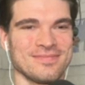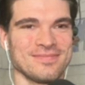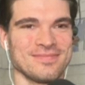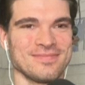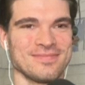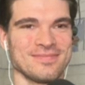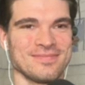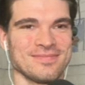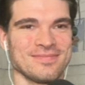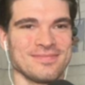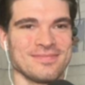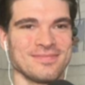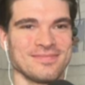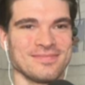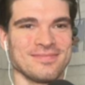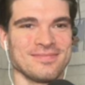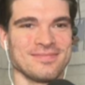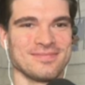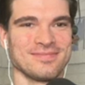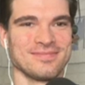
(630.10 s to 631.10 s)

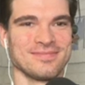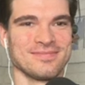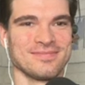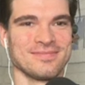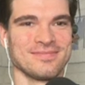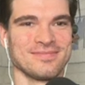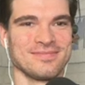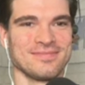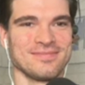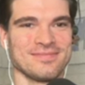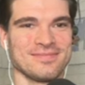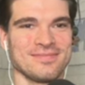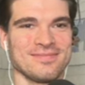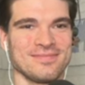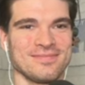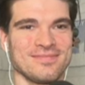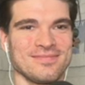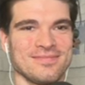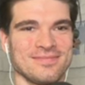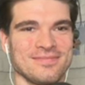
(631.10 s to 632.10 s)

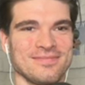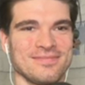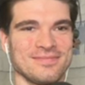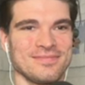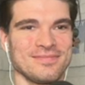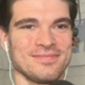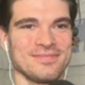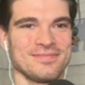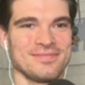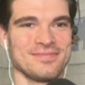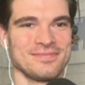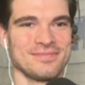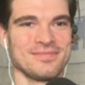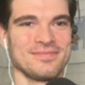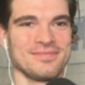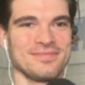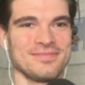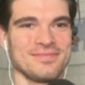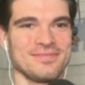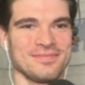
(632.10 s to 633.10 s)

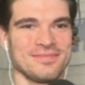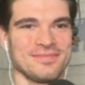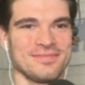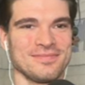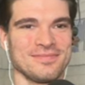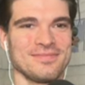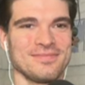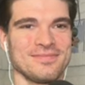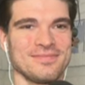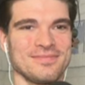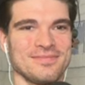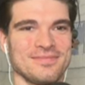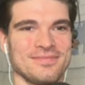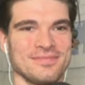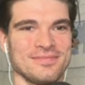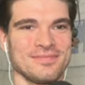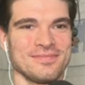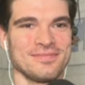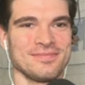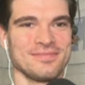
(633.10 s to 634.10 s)

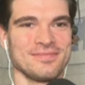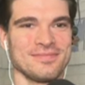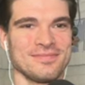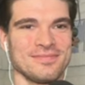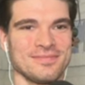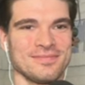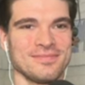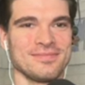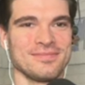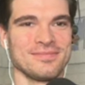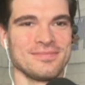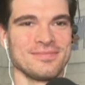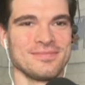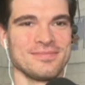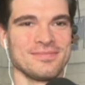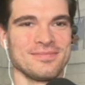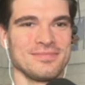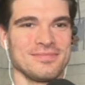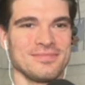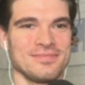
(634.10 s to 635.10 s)

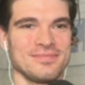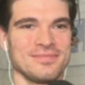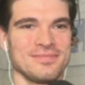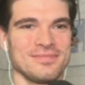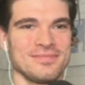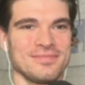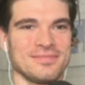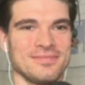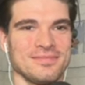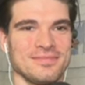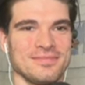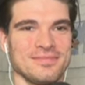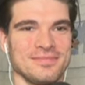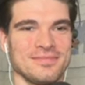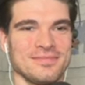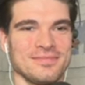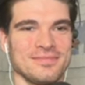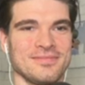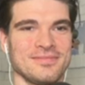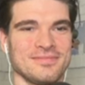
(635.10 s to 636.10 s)

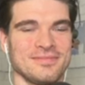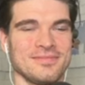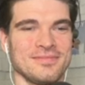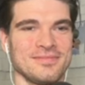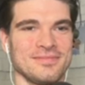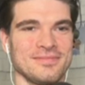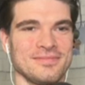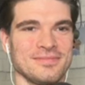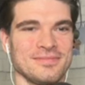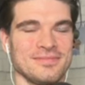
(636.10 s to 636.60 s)
No words are spoken by the person on screen.